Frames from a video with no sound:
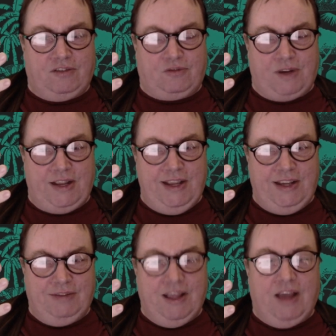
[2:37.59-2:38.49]
3,
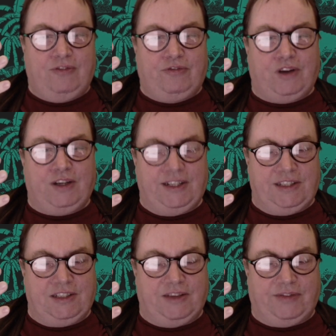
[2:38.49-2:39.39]
Friday
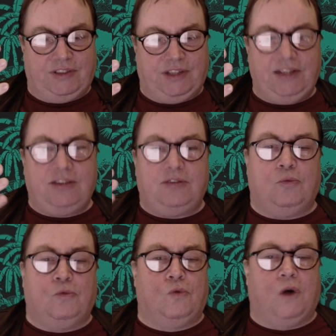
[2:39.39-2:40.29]
the 17th,
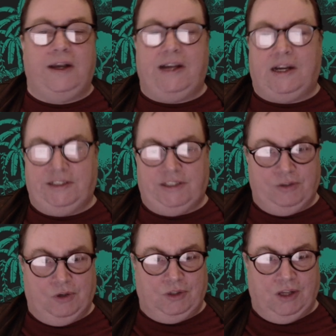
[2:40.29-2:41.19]
why I do
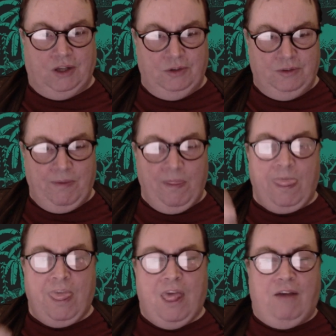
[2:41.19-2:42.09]
not know.
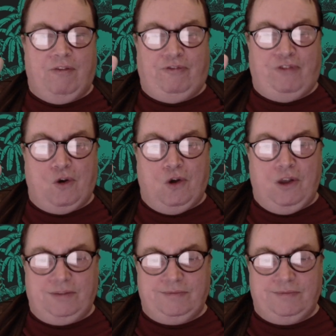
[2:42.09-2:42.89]
4,